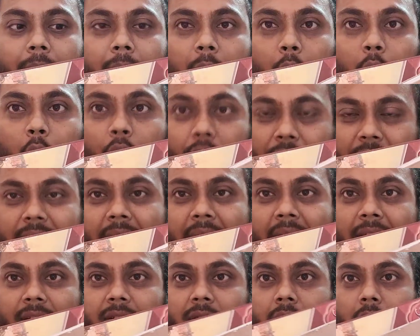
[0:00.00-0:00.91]
over
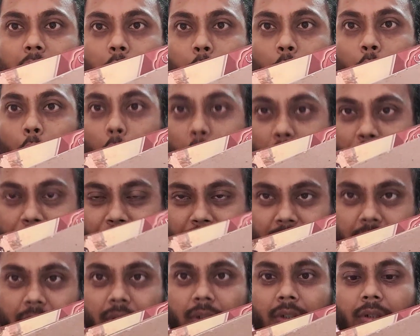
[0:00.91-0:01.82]
that, over
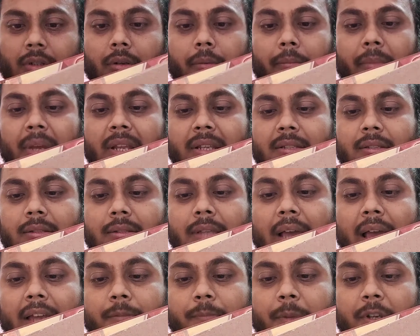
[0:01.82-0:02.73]
the means
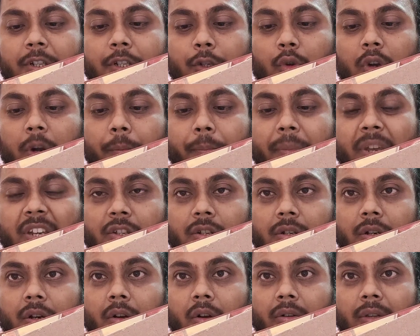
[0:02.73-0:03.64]
that particular
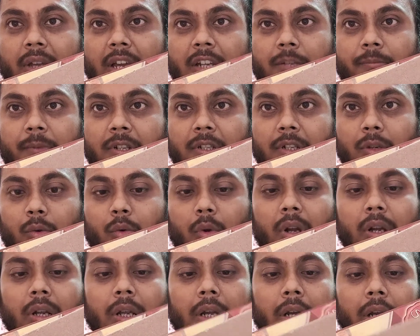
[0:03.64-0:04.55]
picture or that
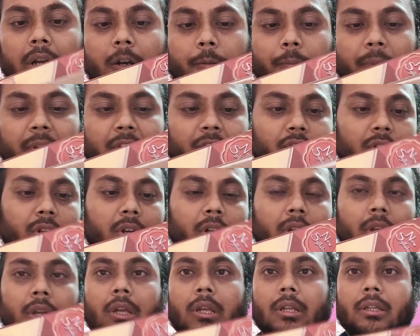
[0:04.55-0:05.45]
particular colored picture,
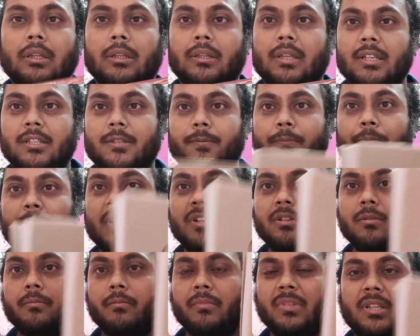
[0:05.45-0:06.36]
this
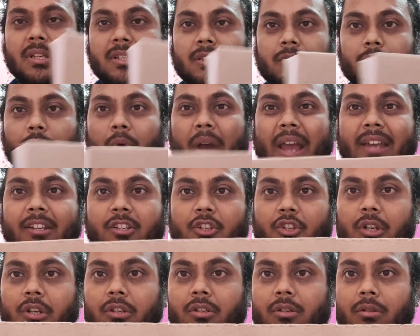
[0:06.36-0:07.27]
white
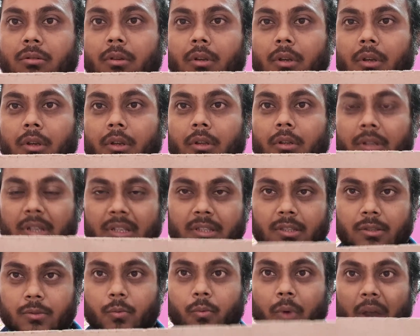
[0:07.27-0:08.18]
sheet
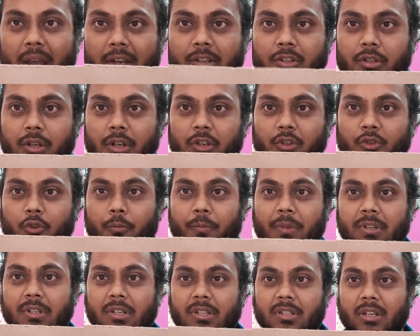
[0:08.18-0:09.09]
should
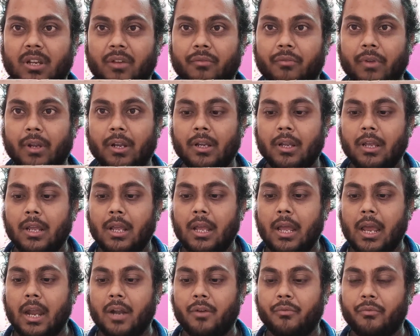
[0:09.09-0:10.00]
be just given,
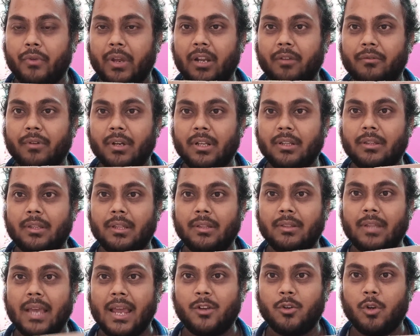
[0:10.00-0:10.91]
and whenever
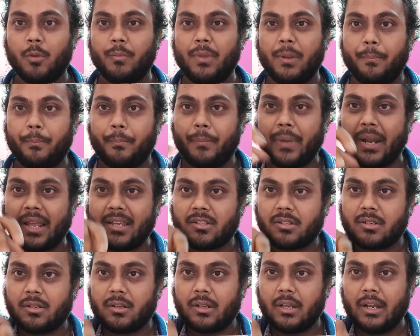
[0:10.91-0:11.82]
that will be
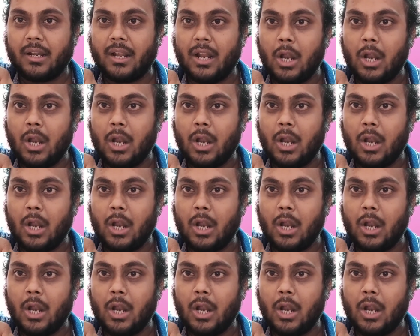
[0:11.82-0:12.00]
pressed in a